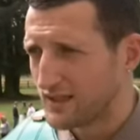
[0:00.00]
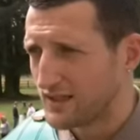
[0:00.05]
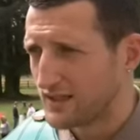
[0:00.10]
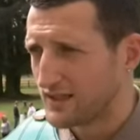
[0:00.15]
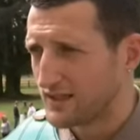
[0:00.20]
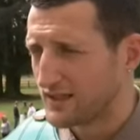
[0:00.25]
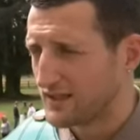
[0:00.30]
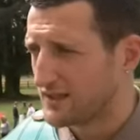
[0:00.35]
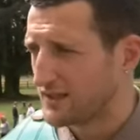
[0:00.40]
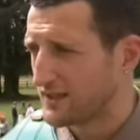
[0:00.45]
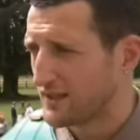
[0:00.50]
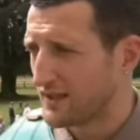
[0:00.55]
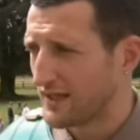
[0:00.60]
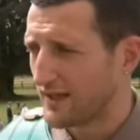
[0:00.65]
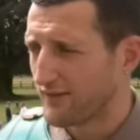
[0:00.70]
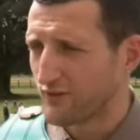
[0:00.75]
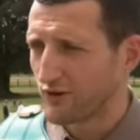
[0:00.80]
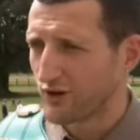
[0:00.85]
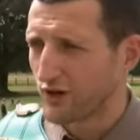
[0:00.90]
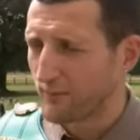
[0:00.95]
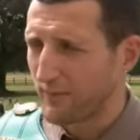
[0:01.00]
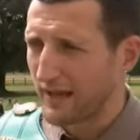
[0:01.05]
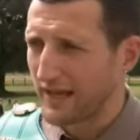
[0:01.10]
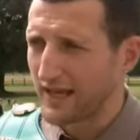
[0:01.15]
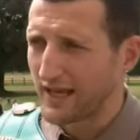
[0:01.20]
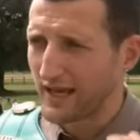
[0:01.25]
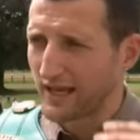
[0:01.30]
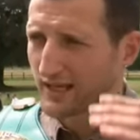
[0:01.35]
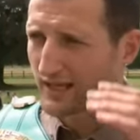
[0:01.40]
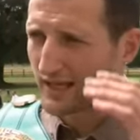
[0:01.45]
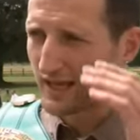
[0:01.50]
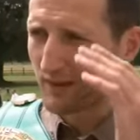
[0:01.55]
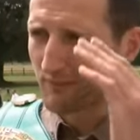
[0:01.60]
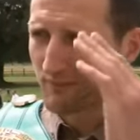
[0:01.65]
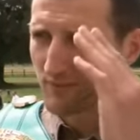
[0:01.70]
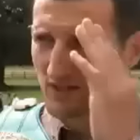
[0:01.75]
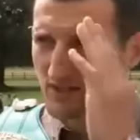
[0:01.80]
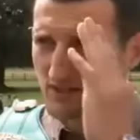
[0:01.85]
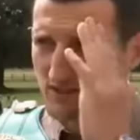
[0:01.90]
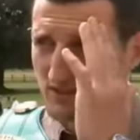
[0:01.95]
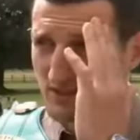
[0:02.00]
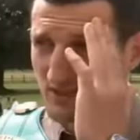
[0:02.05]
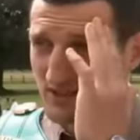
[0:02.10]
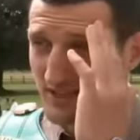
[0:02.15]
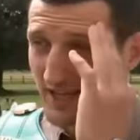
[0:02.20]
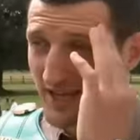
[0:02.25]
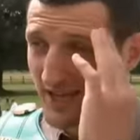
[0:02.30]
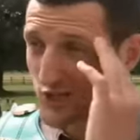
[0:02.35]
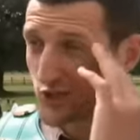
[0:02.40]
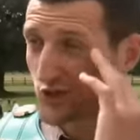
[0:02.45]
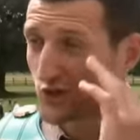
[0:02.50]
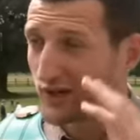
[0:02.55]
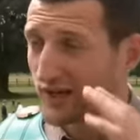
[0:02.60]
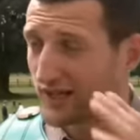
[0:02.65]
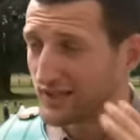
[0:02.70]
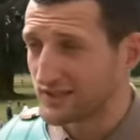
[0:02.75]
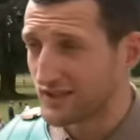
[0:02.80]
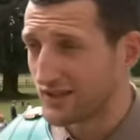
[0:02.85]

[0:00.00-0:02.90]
and never earned a penny out of the game because I enjoy it.